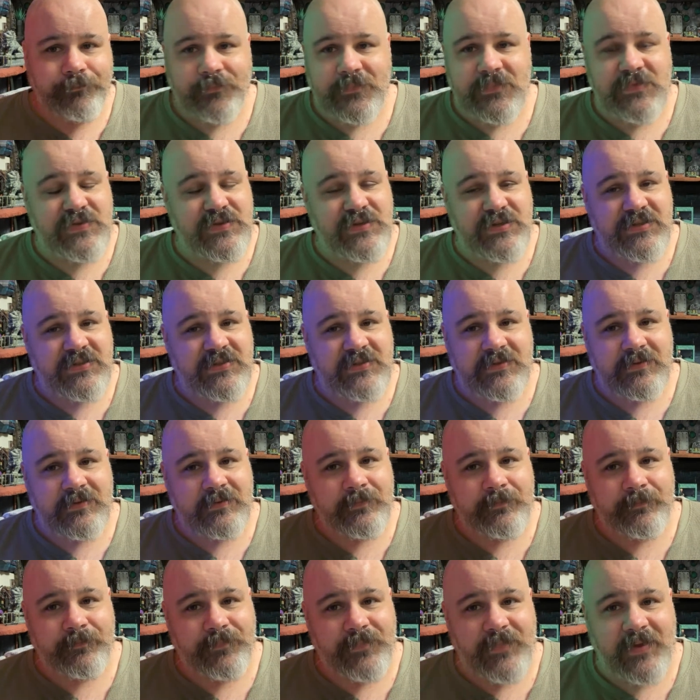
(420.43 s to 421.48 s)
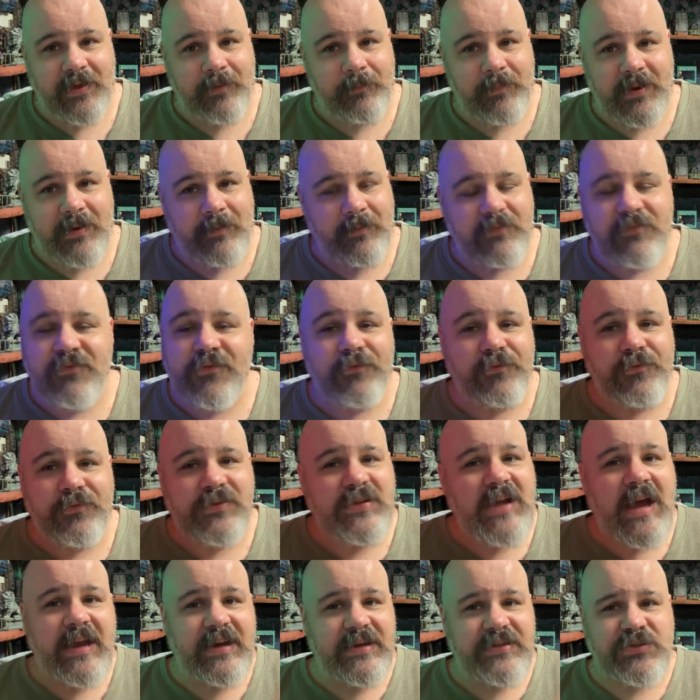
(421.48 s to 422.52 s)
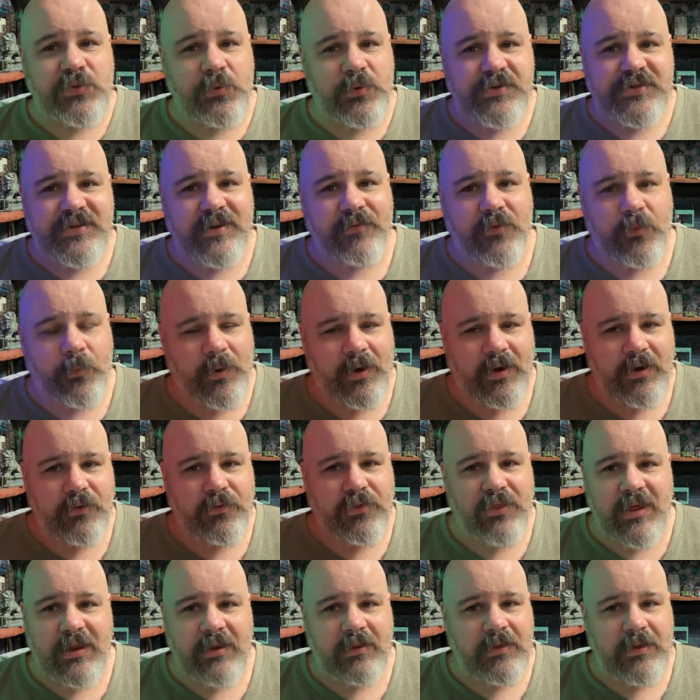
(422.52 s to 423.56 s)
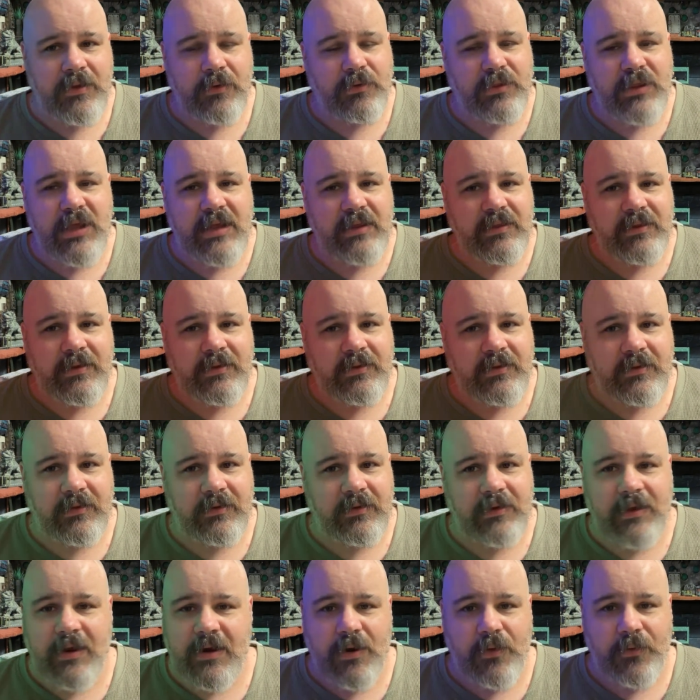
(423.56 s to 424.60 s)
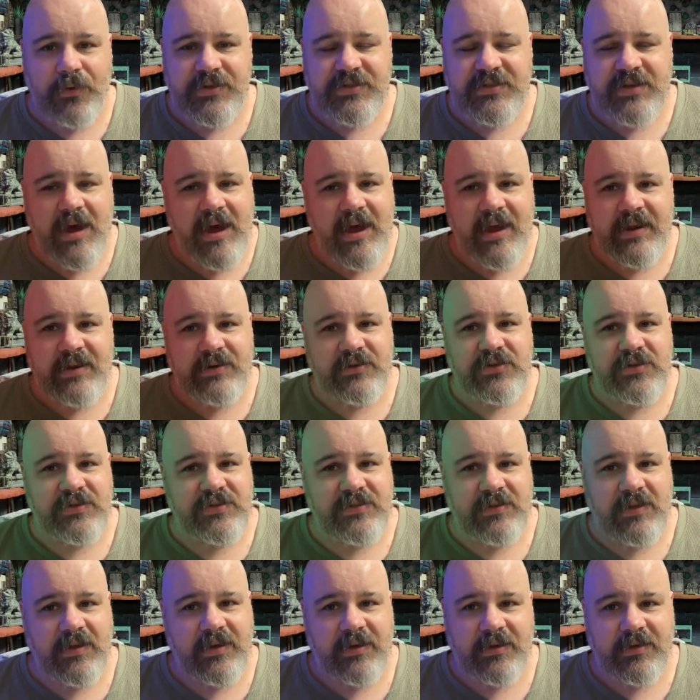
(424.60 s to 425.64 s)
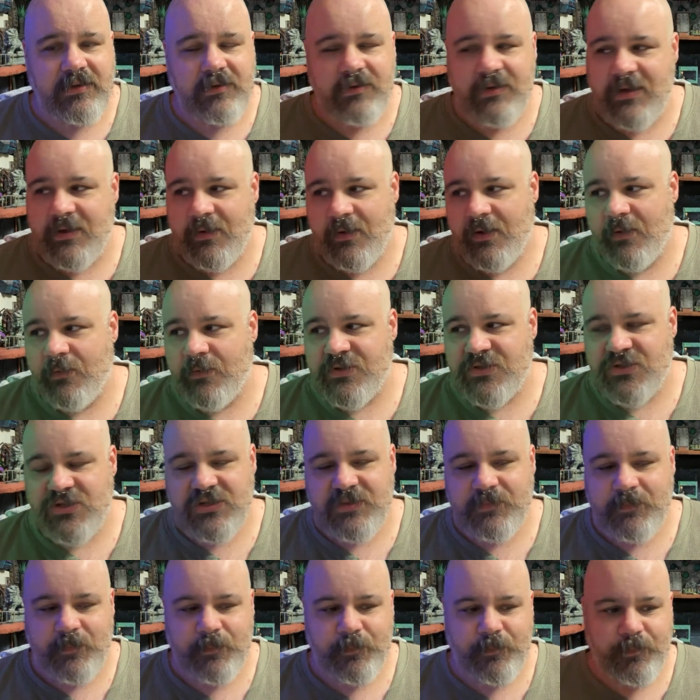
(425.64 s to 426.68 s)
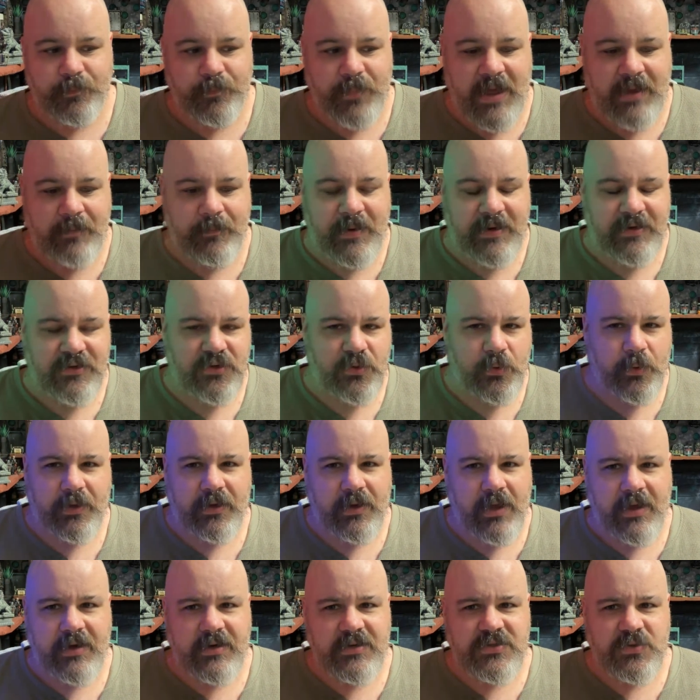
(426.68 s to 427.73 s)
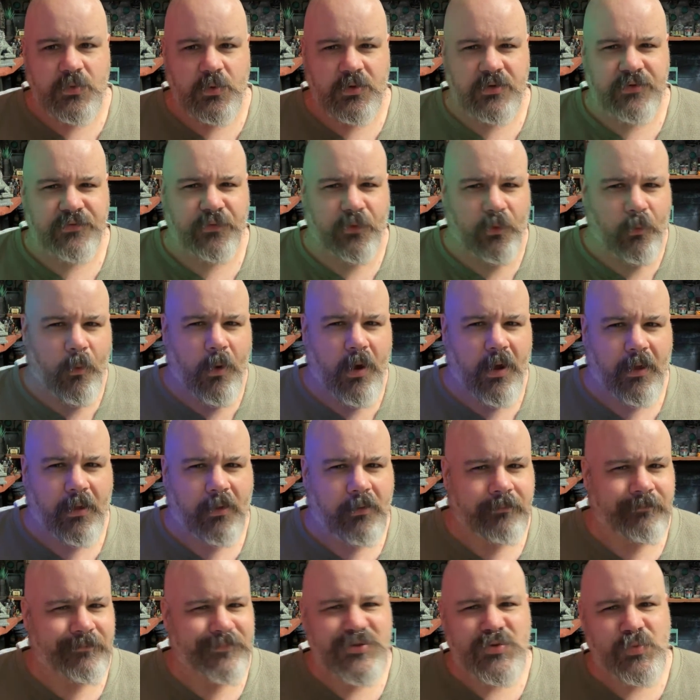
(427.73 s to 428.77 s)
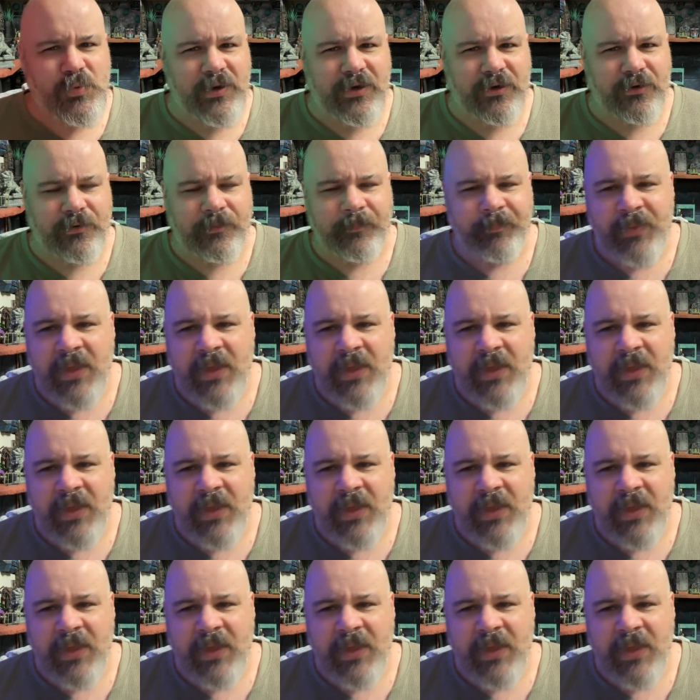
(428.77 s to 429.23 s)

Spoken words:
Just, I mean, dinosaurs everywhere. You'd think that, you know, this guy had just like he was just had been doing dinosaurs for a while. It's weird.